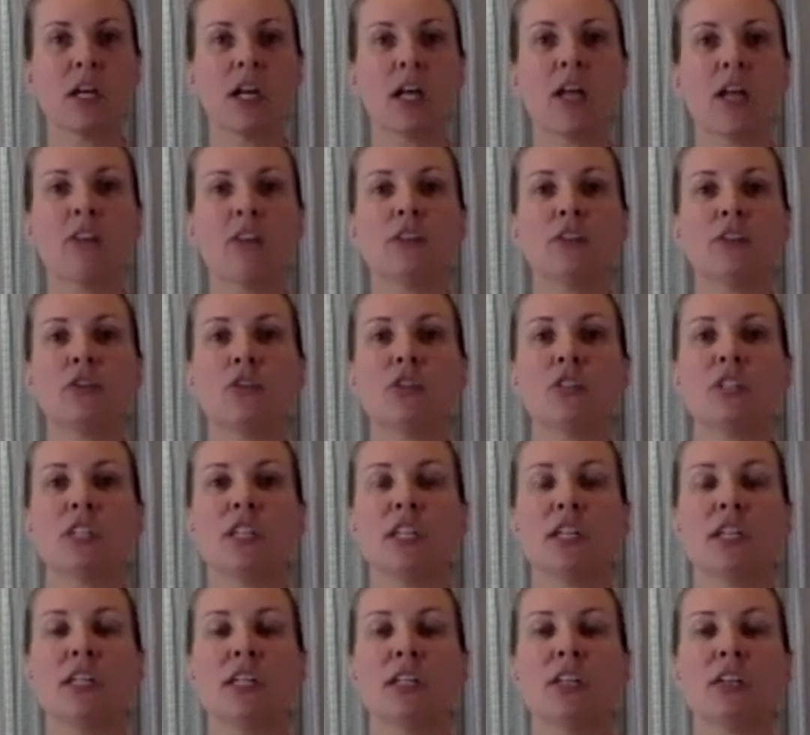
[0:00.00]
And then you
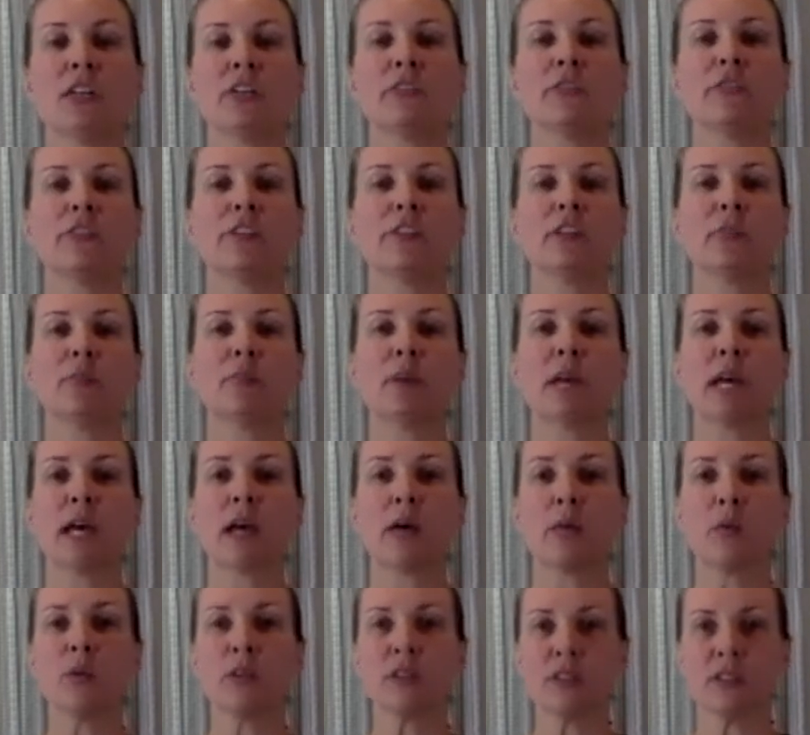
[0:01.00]
take your feet
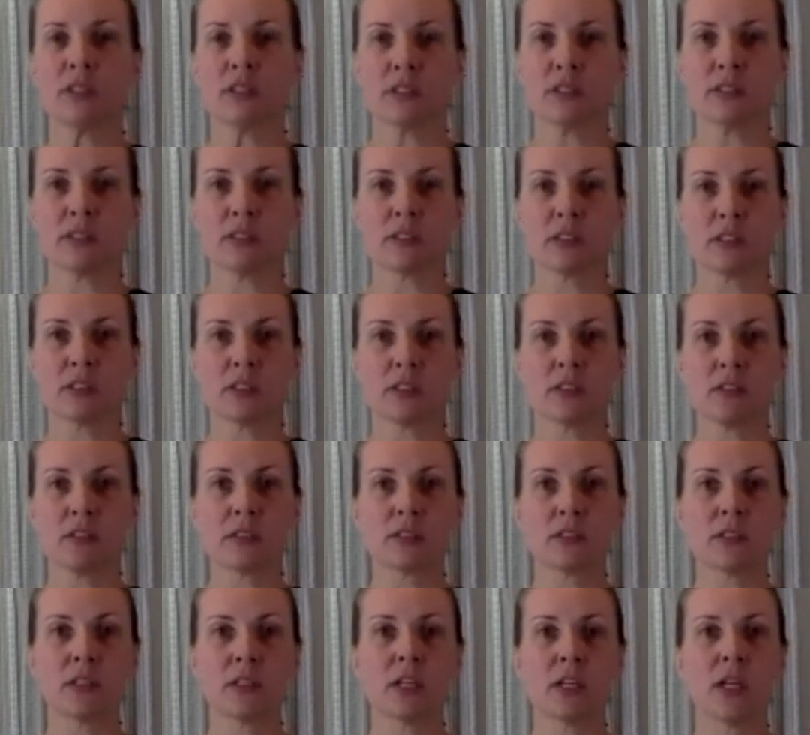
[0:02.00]
mat width
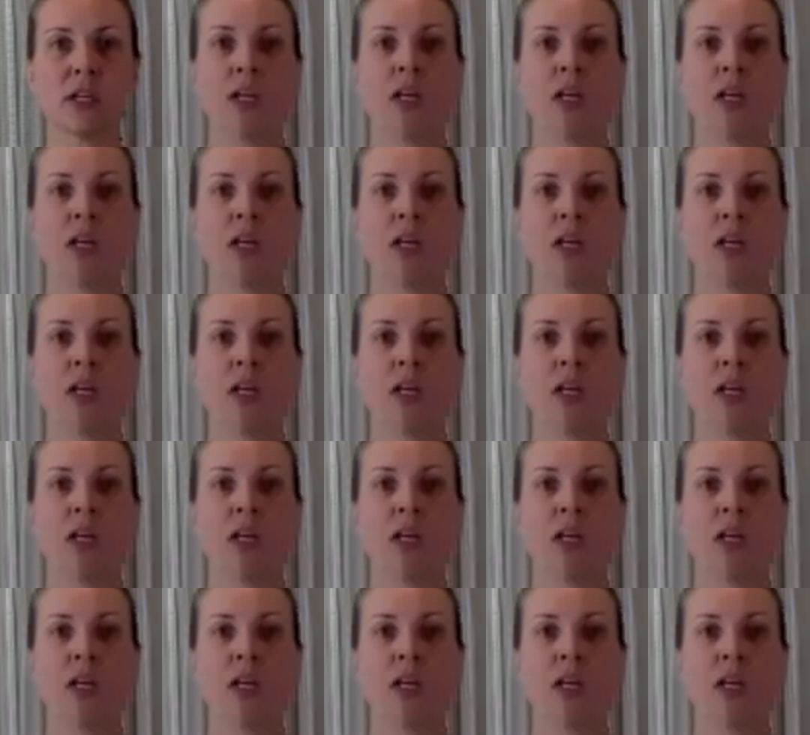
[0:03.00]
distance,